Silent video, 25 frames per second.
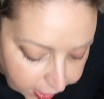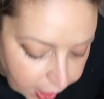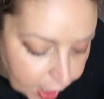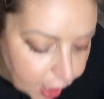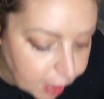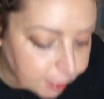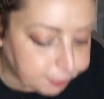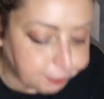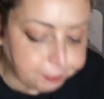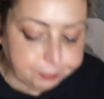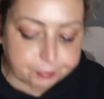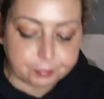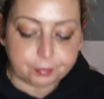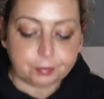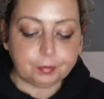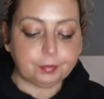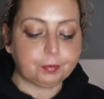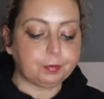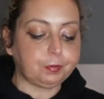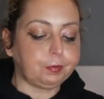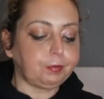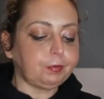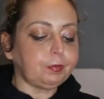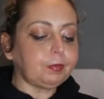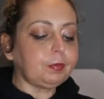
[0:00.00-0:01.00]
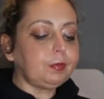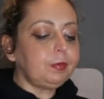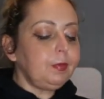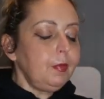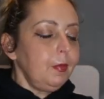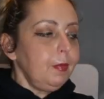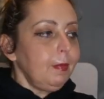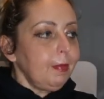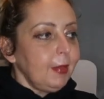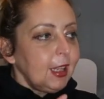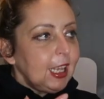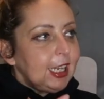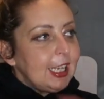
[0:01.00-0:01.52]

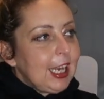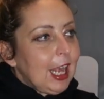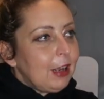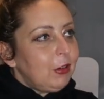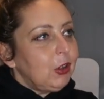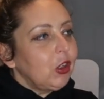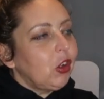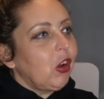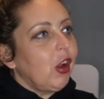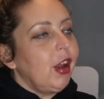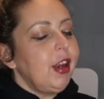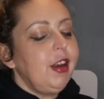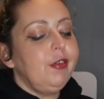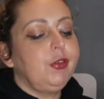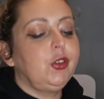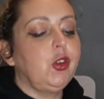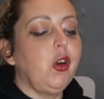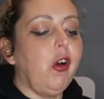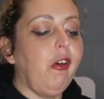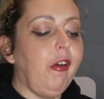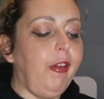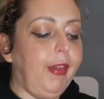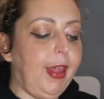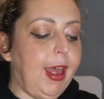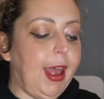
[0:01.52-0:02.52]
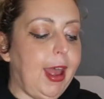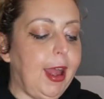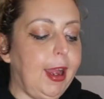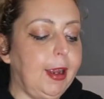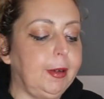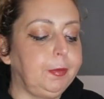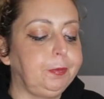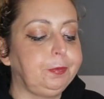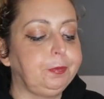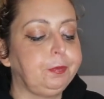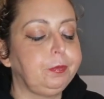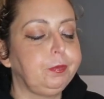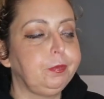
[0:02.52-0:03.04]
Now I kind of got
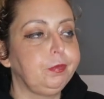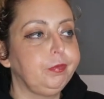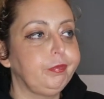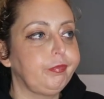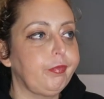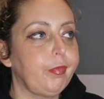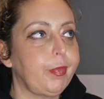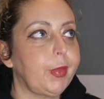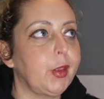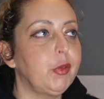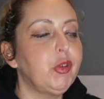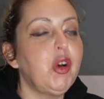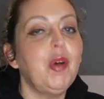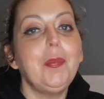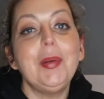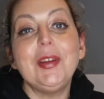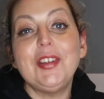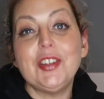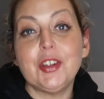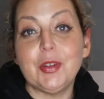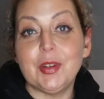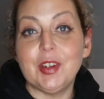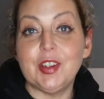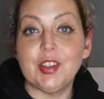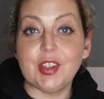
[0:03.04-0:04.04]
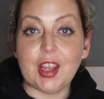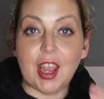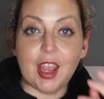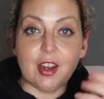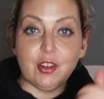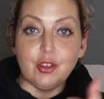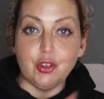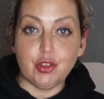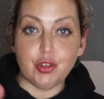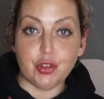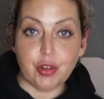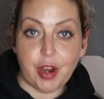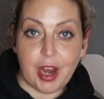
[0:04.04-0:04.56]
that. What I've been doing is
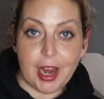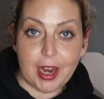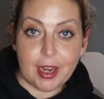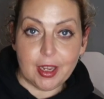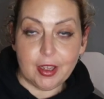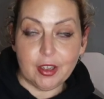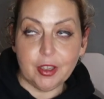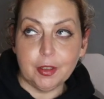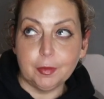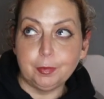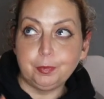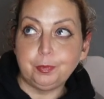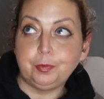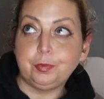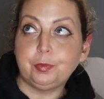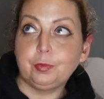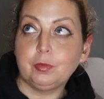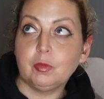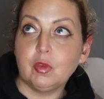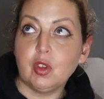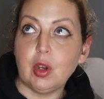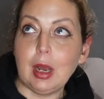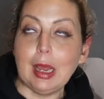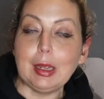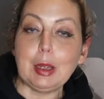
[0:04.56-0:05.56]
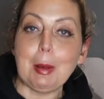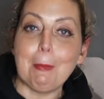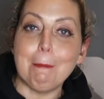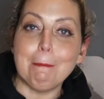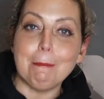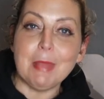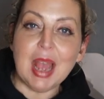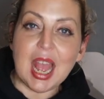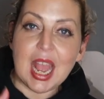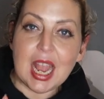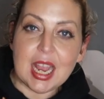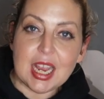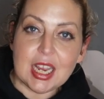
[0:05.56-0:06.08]
getting a drink, like a
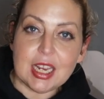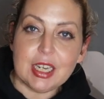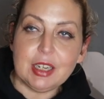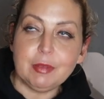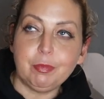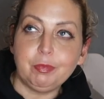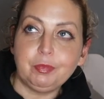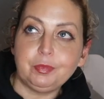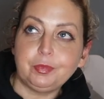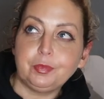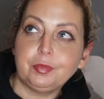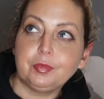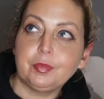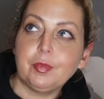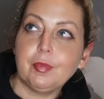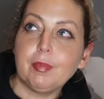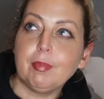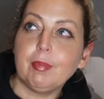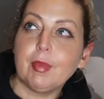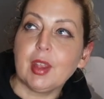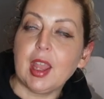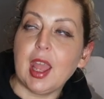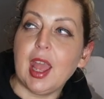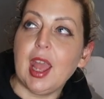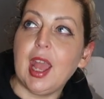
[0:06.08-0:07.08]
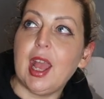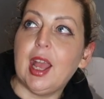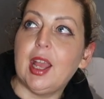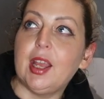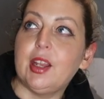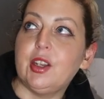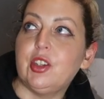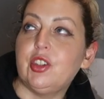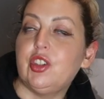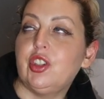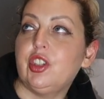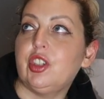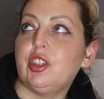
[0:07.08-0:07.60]
main
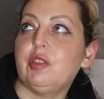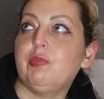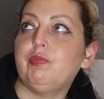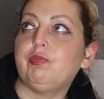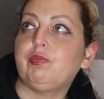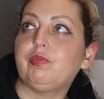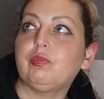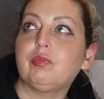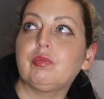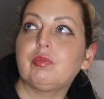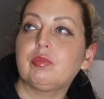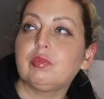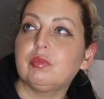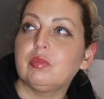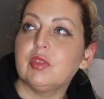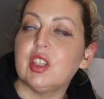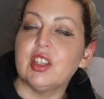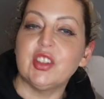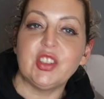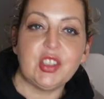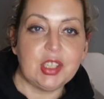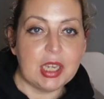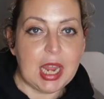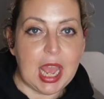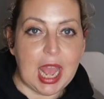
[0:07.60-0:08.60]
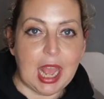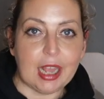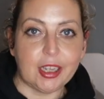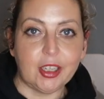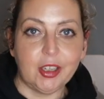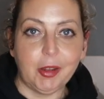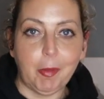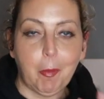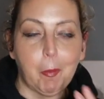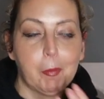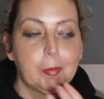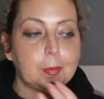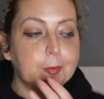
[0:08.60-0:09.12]
and a
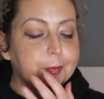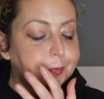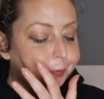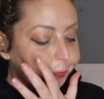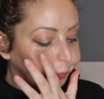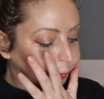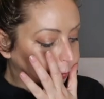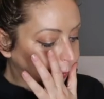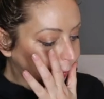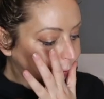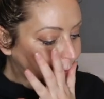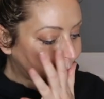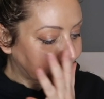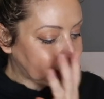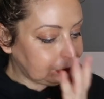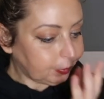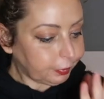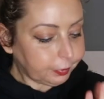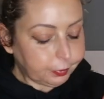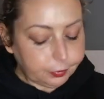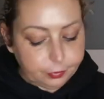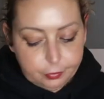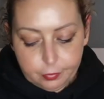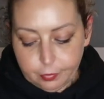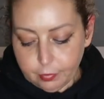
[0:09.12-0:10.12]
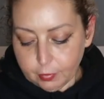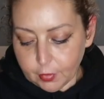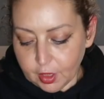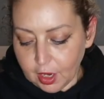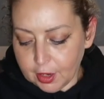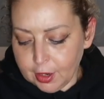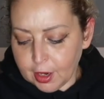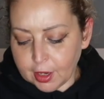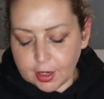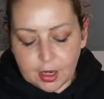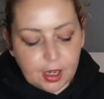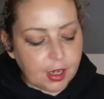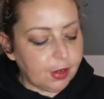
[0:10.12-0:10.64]
snack,
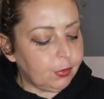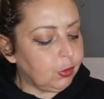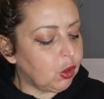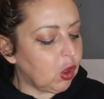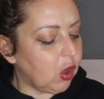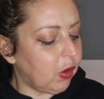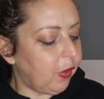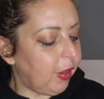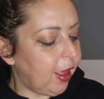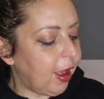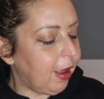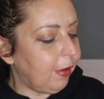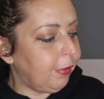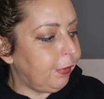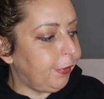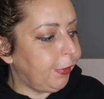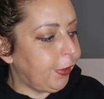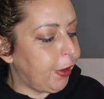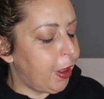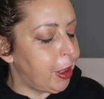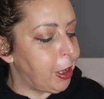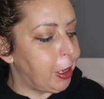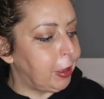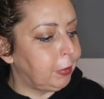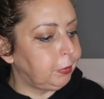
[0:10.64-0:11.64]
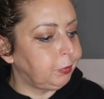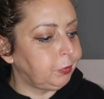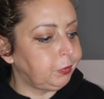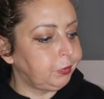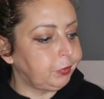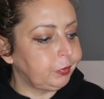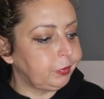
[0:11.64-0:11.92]
and I kind of got that for